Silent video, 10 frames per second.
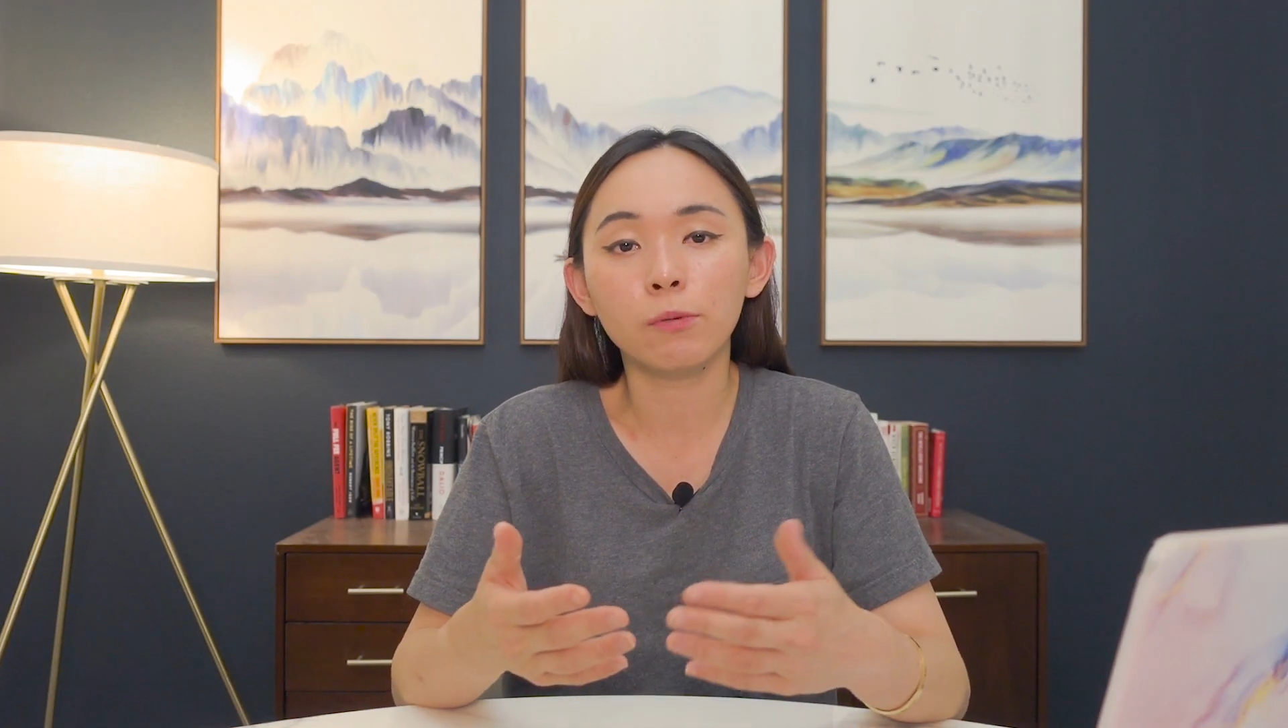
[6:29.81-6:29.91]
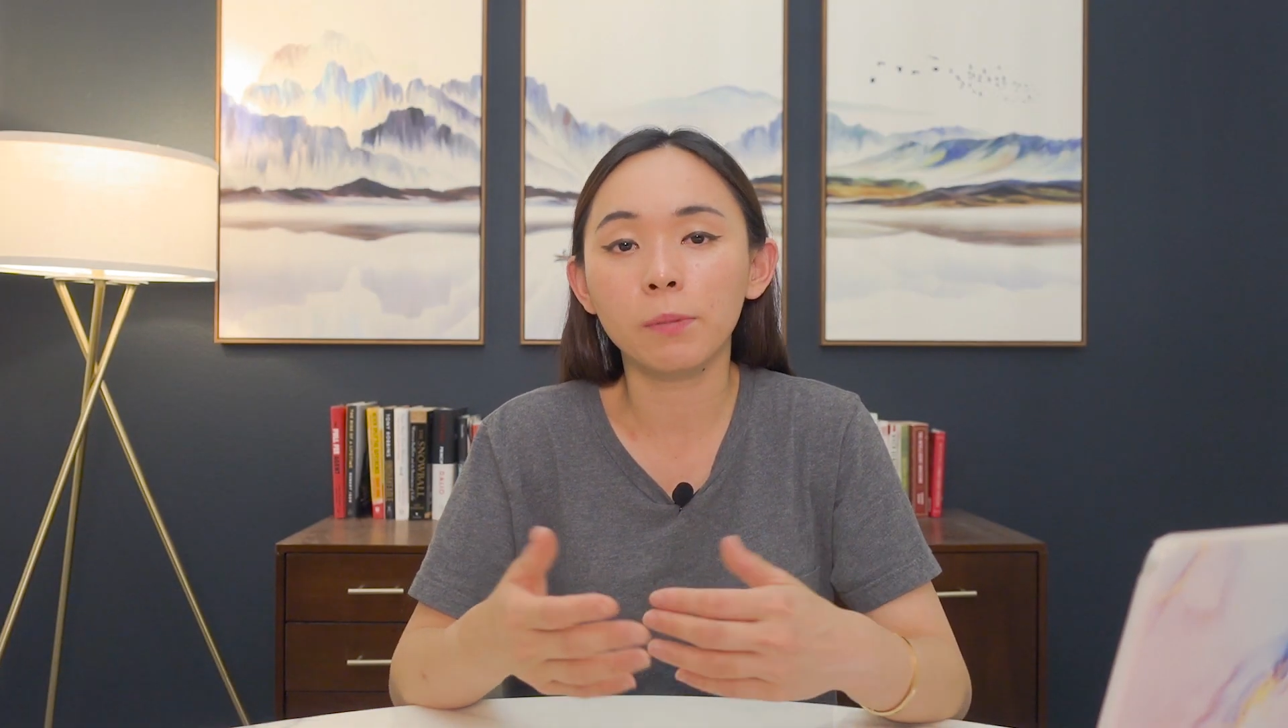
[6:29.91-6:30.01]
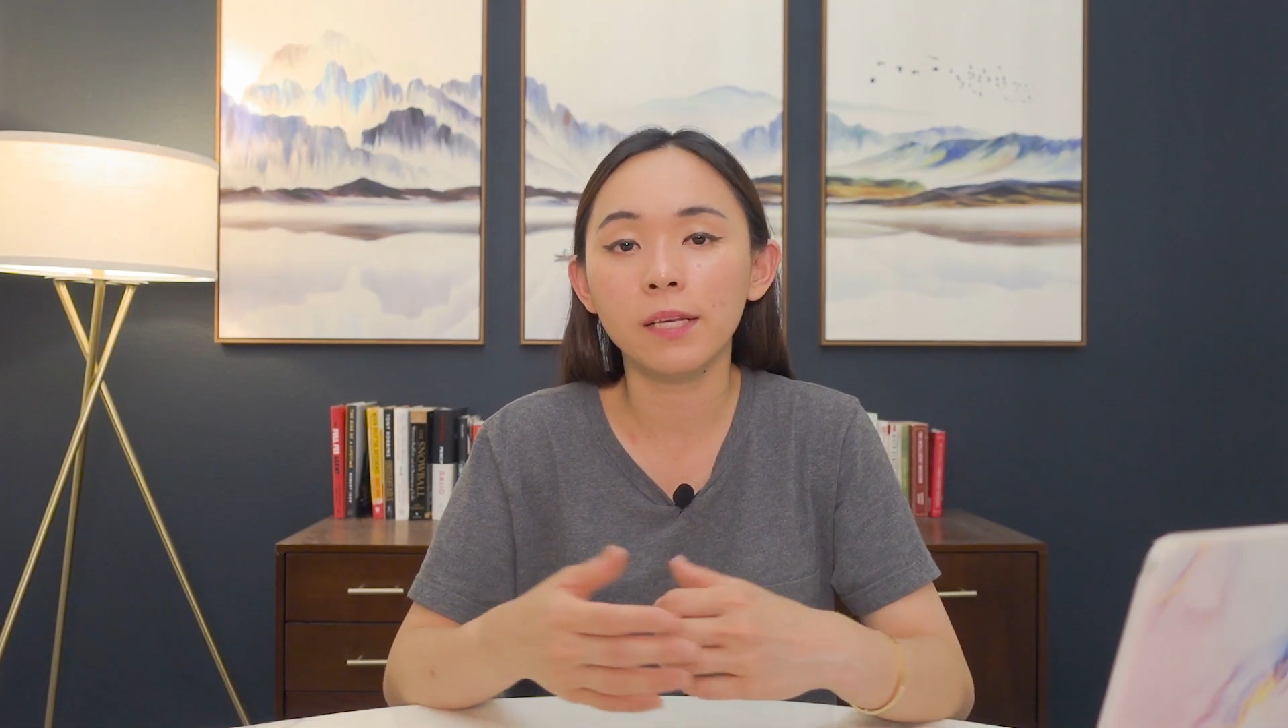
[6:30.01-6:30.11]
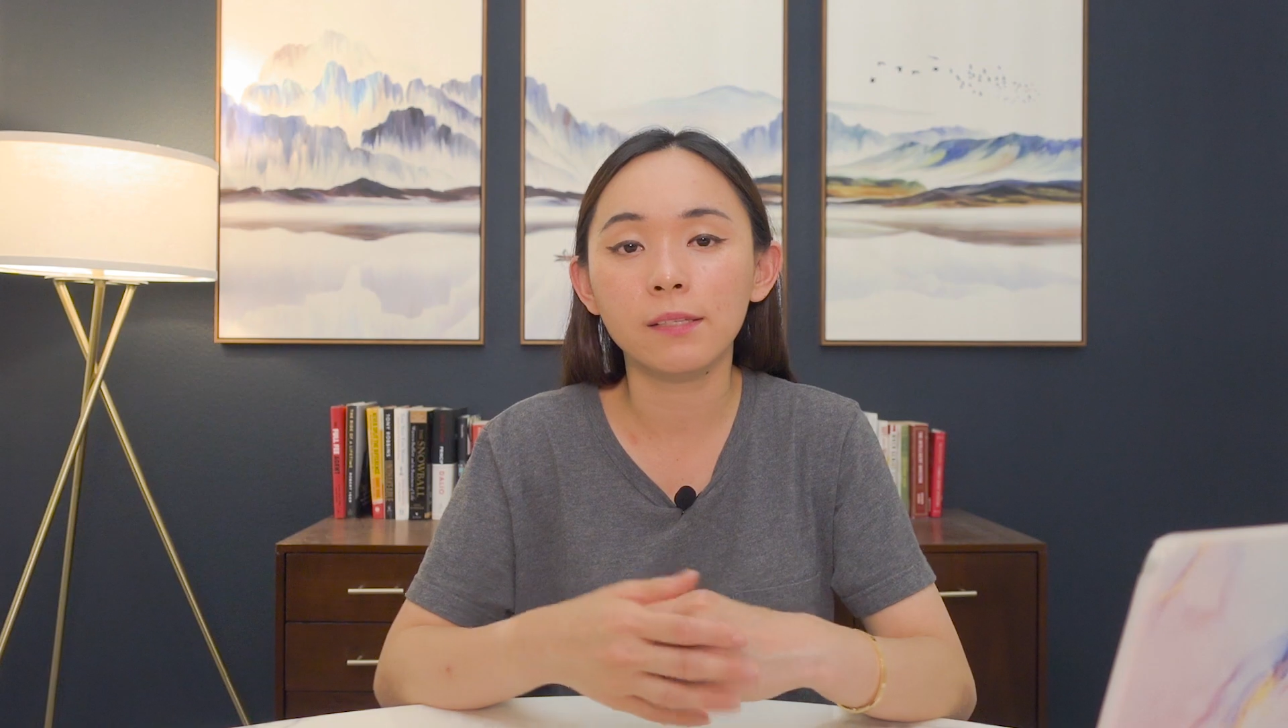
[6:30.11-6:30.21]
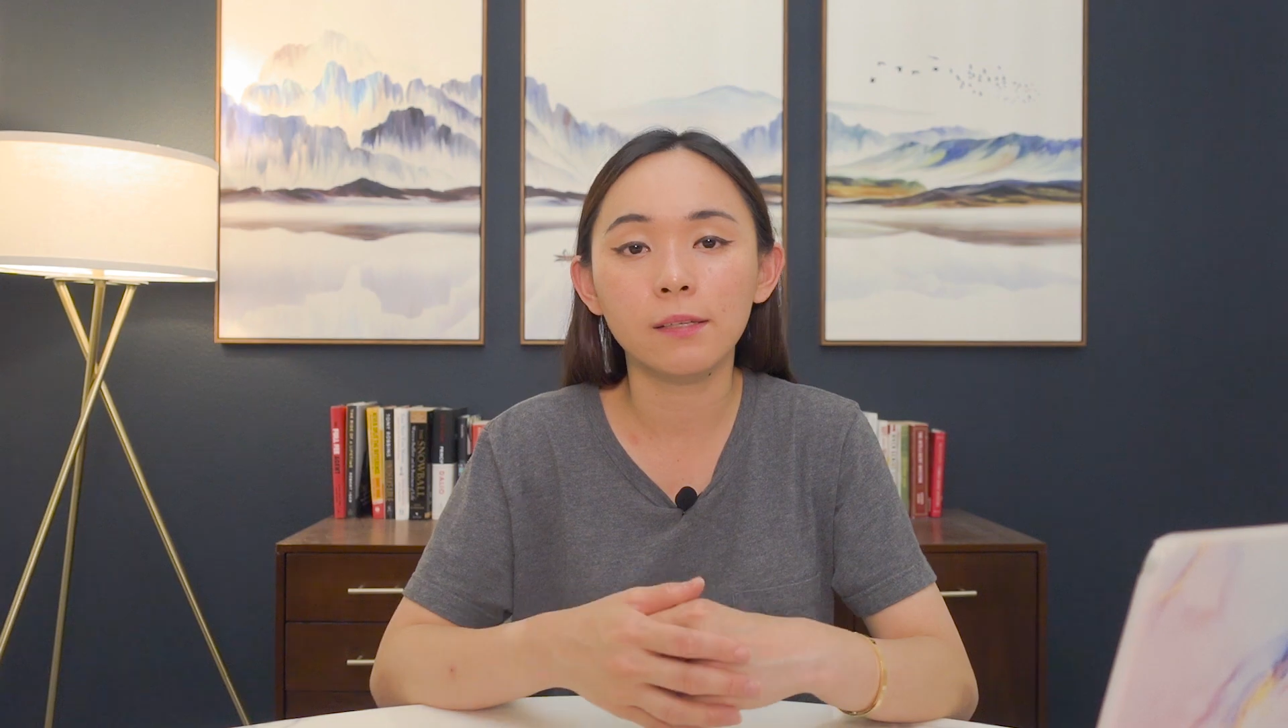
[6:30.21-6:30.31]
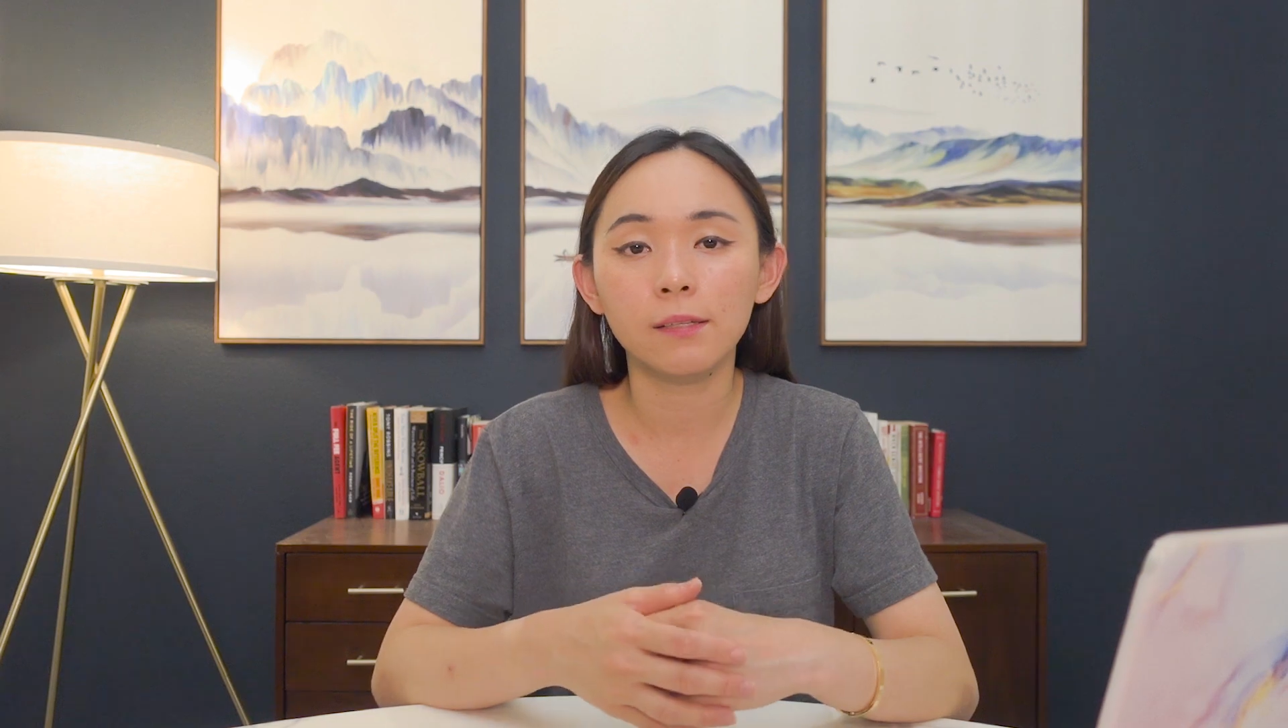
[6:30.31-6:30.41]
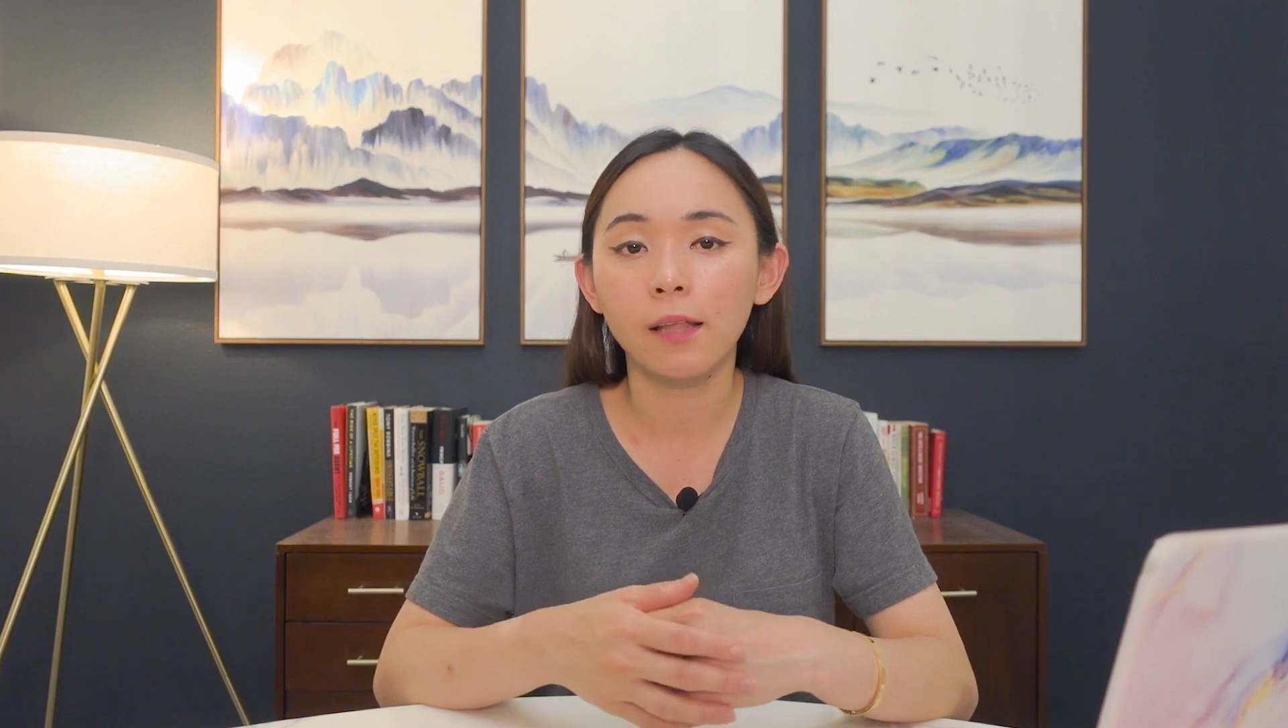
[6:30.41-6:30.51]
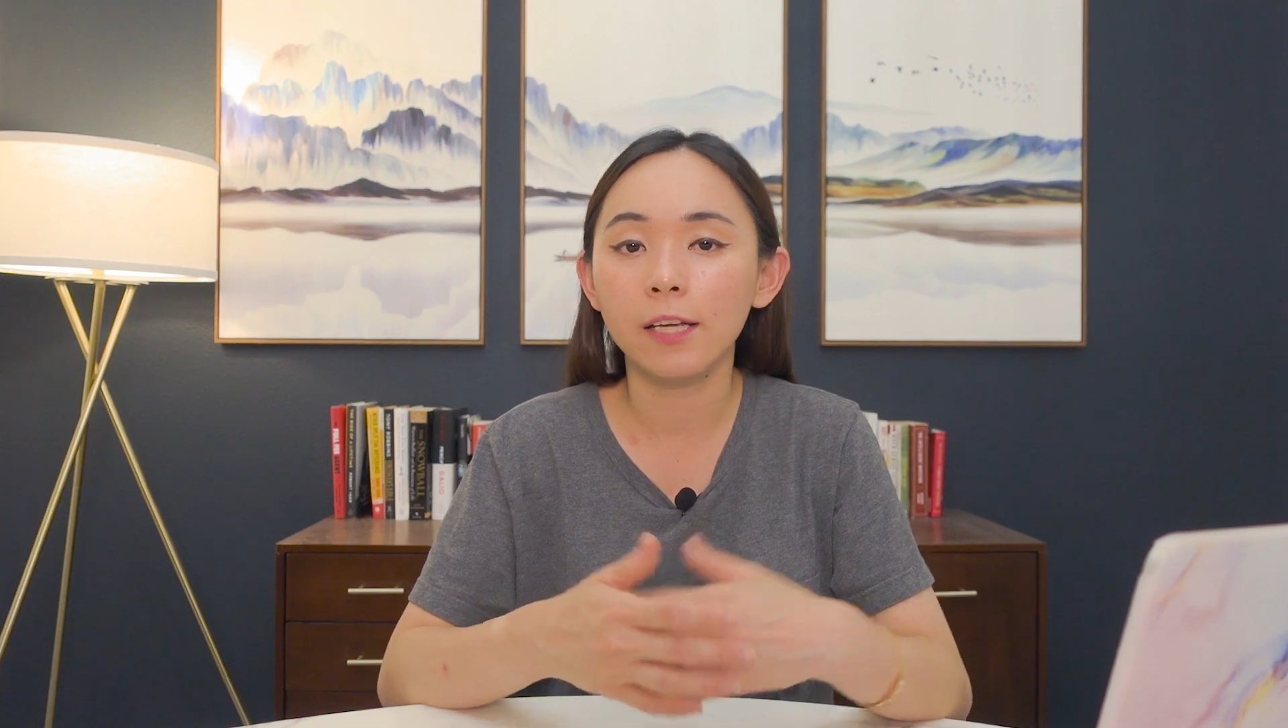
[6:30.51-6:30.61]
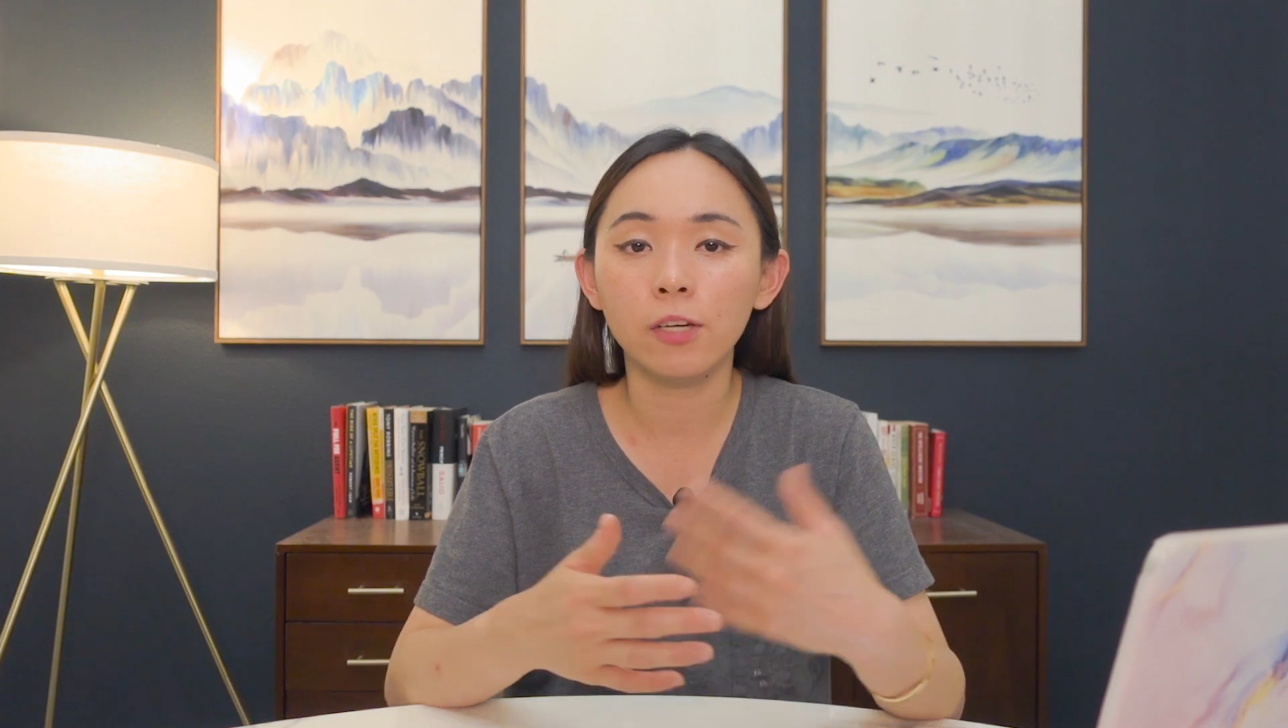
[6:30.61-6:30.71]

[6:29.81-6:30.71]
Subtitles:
food places like